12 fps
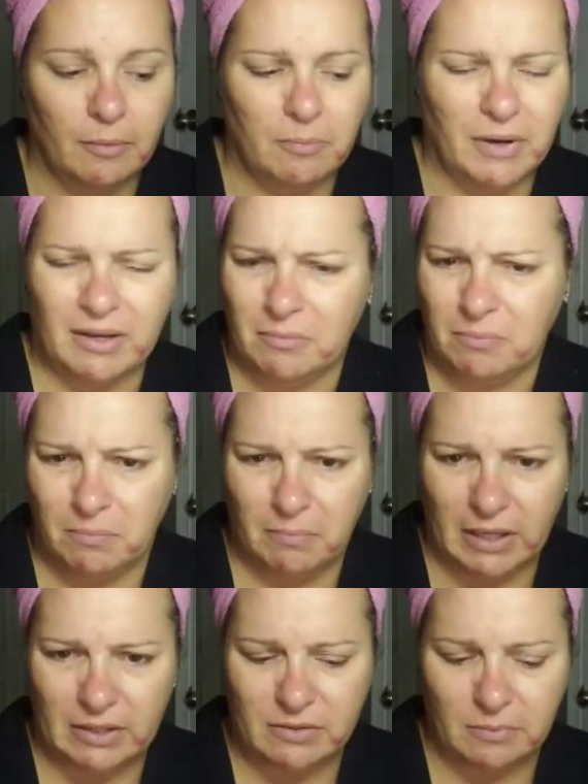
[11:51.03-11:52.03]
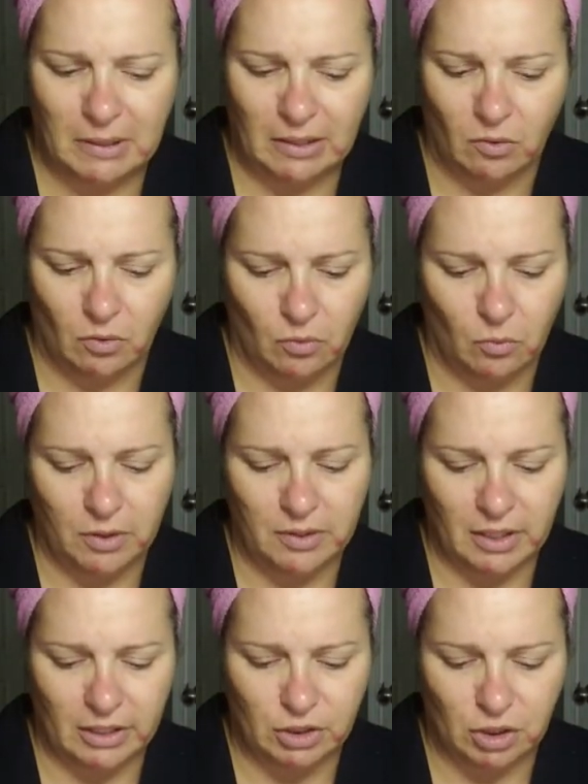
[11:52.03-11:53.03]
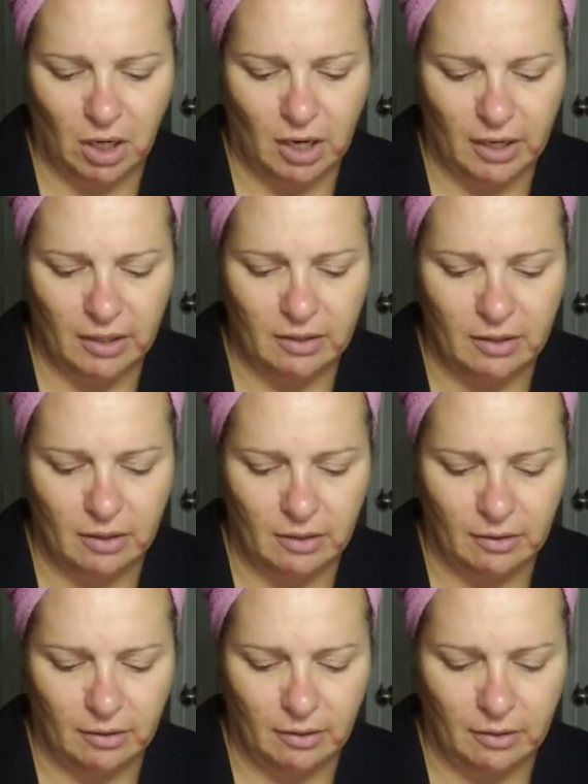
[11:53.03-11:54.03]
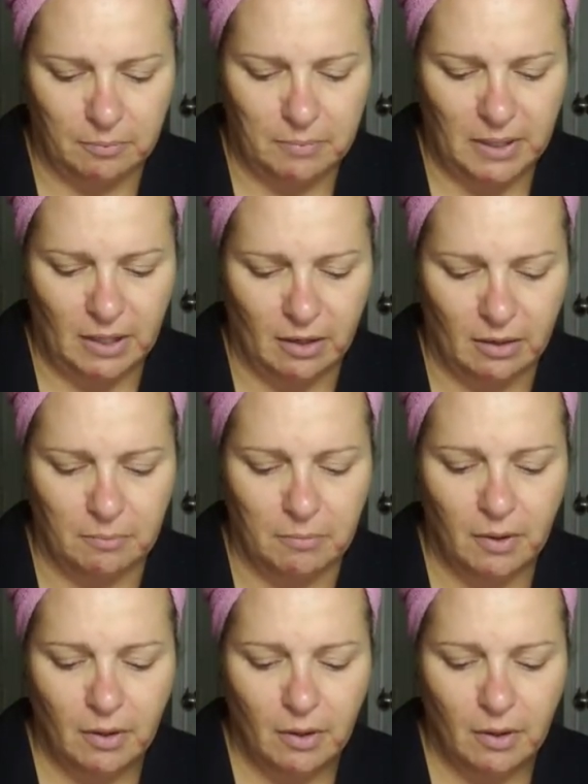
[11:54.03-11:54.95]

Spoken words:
but it makes me, or the one that I tried, the PM,